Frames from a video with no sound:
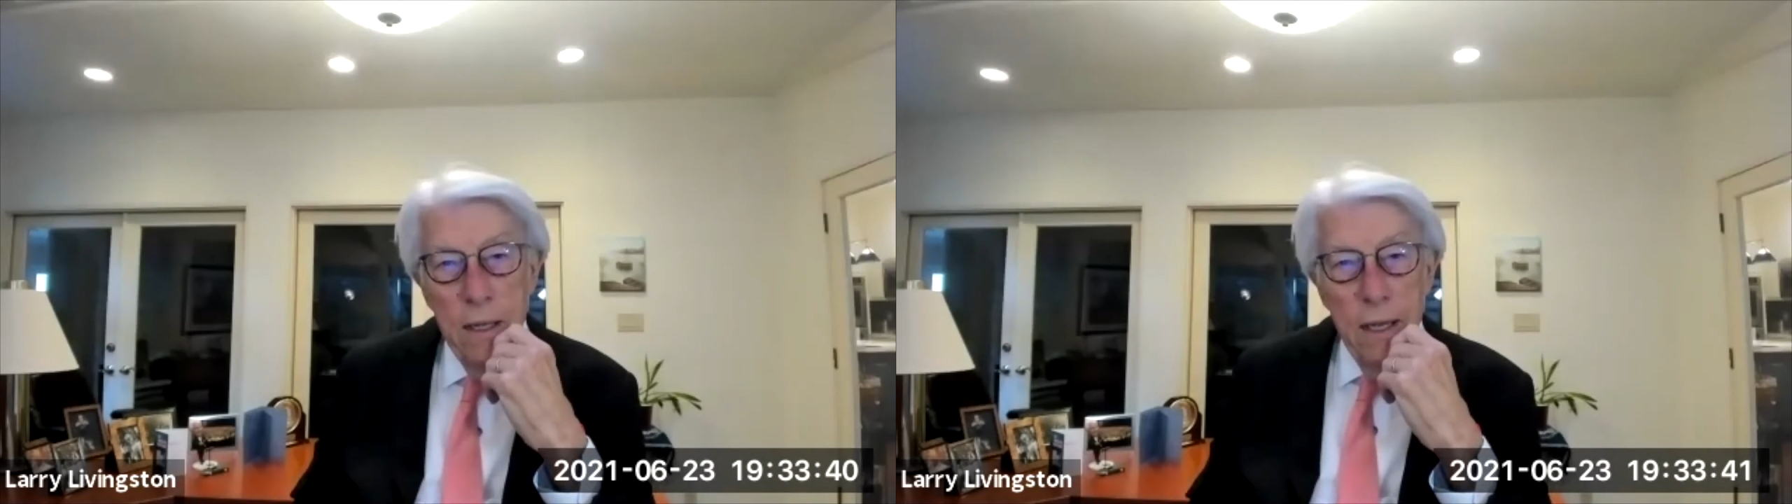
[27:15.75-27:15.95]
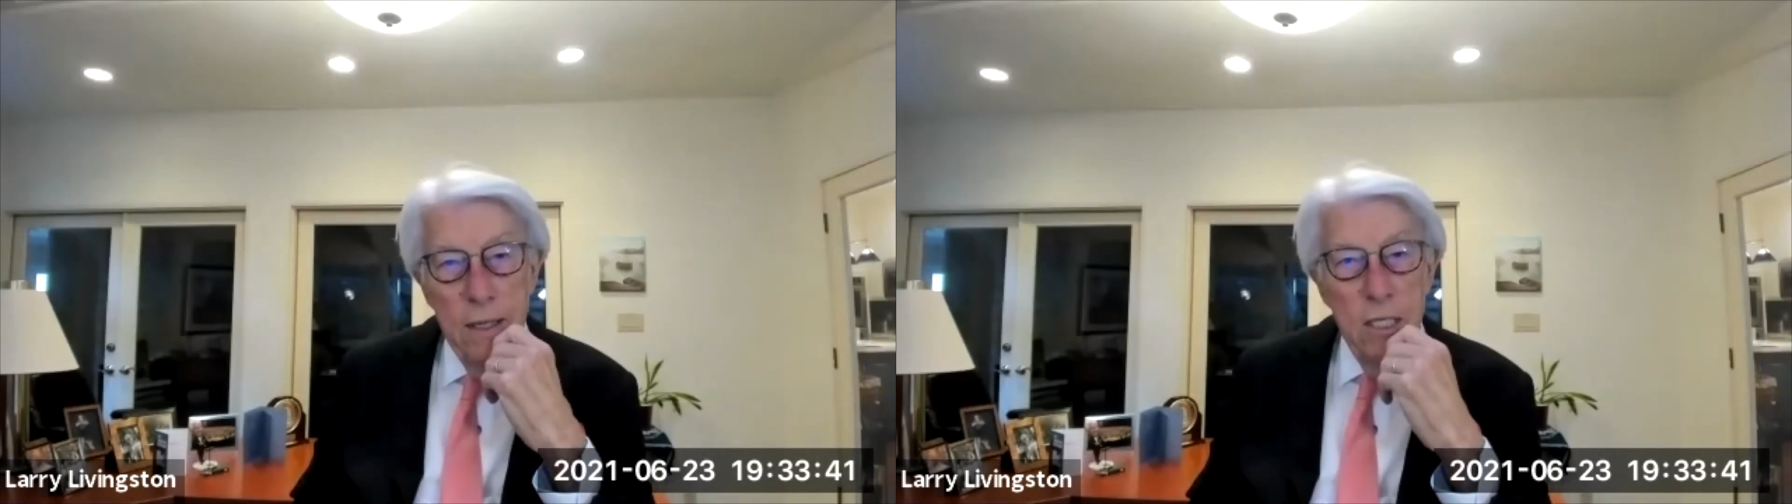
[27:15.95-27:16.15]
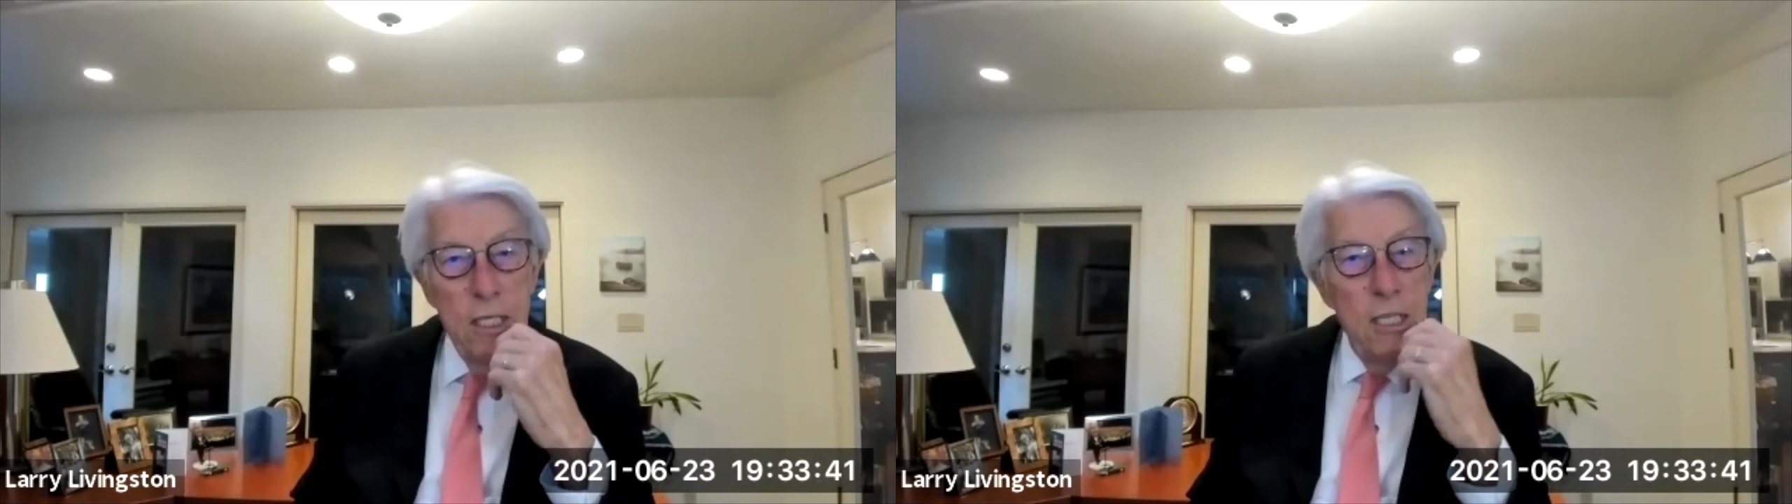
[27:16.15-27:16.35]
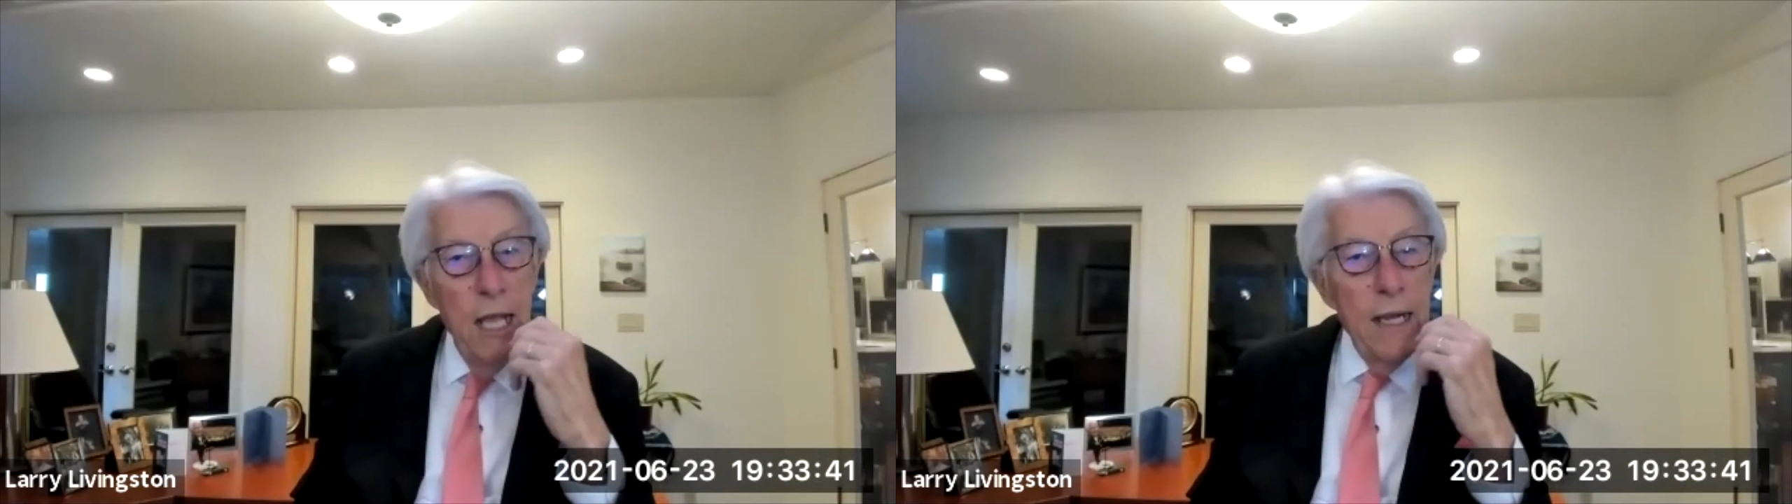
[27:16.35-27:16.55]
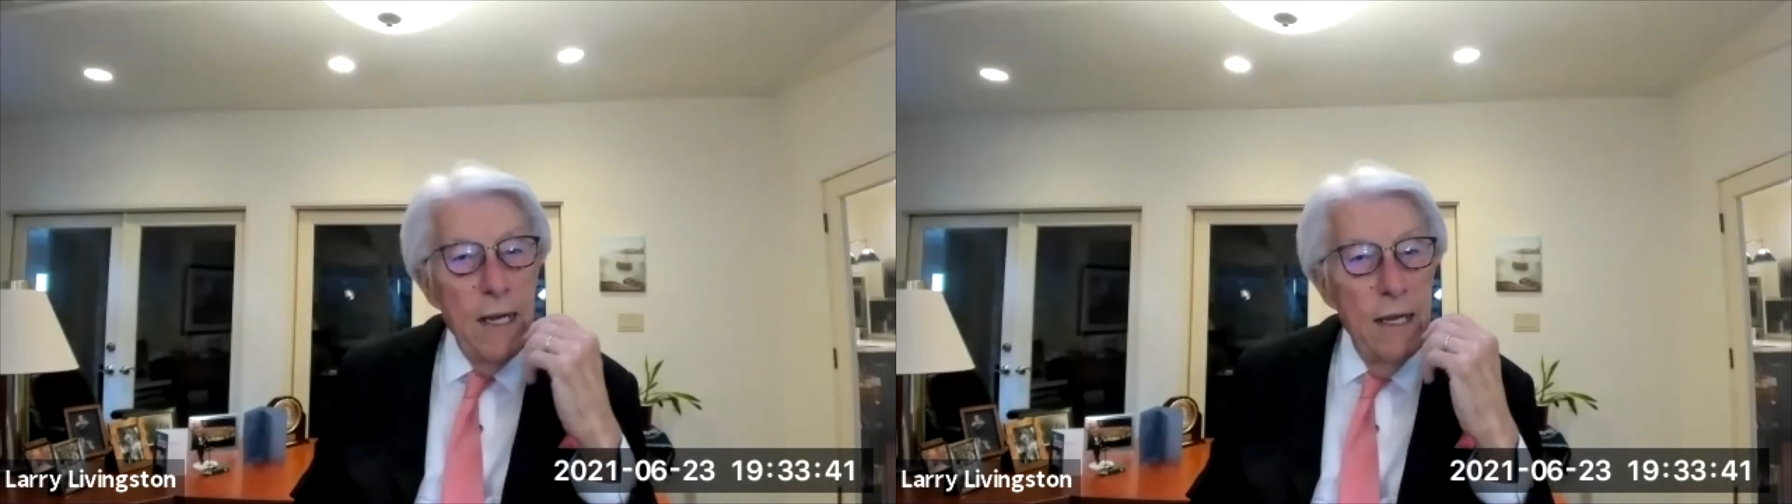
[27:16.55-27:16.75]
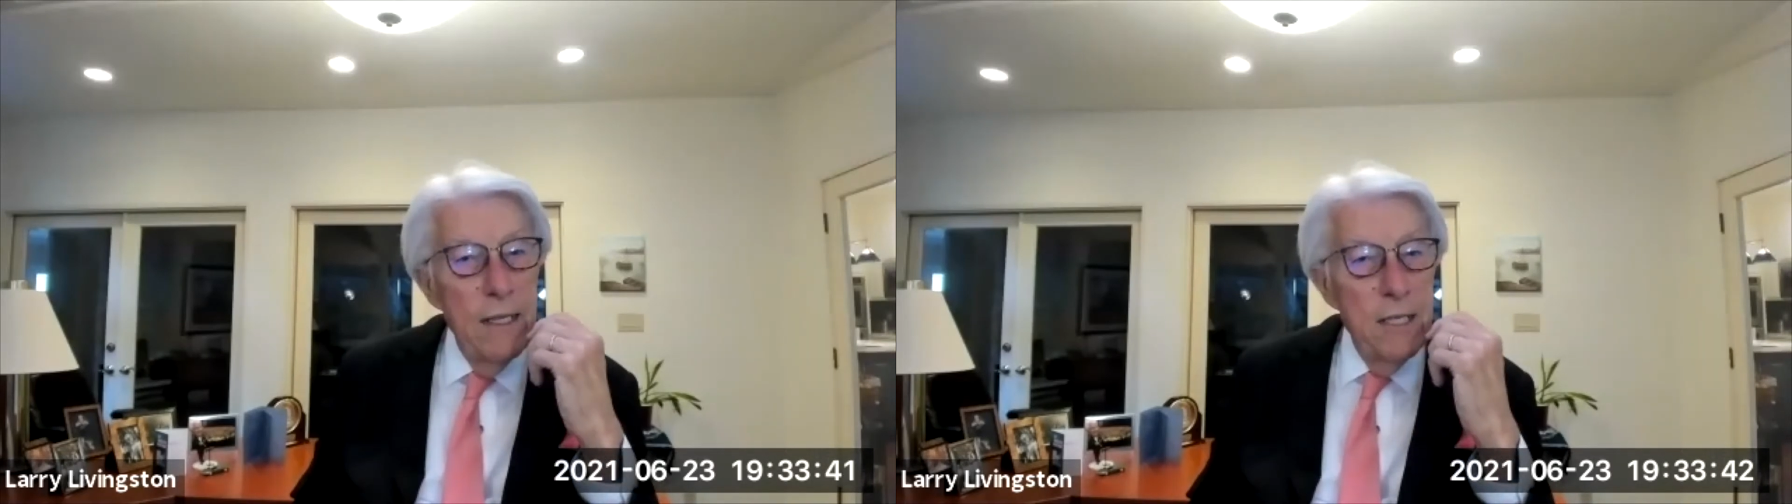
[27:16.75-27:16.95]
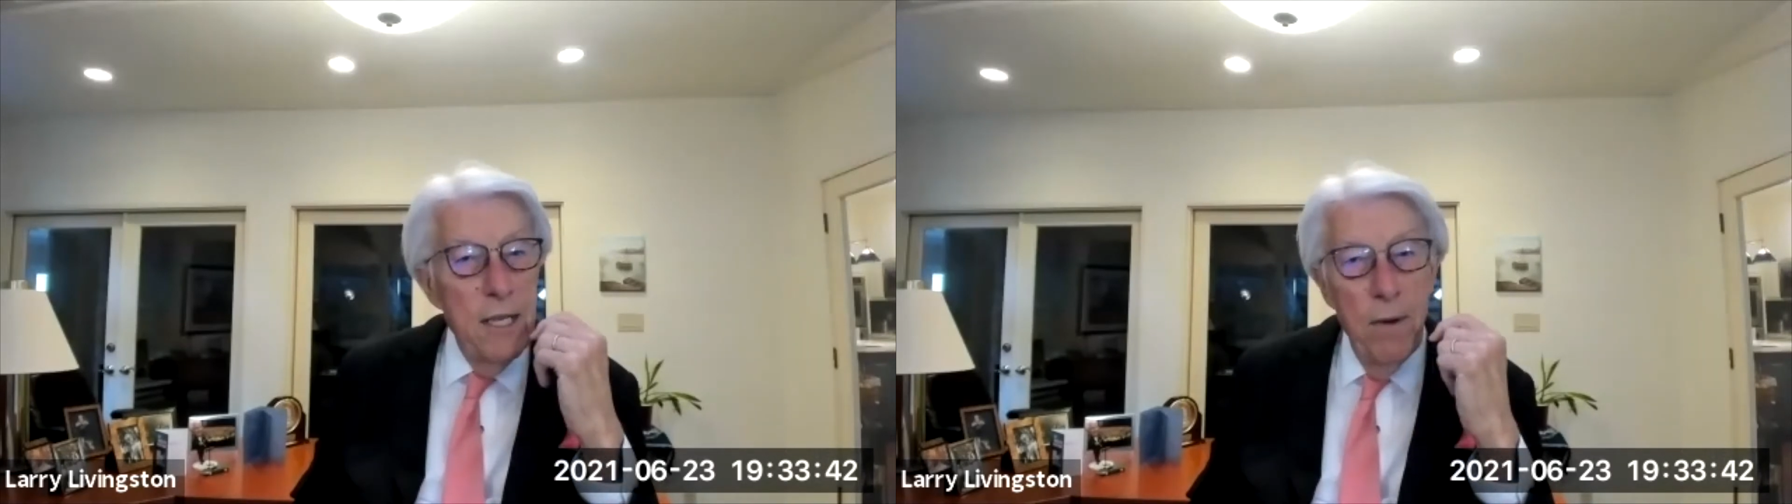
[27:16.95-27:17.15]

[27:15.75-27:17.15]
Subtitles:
This is exactly the same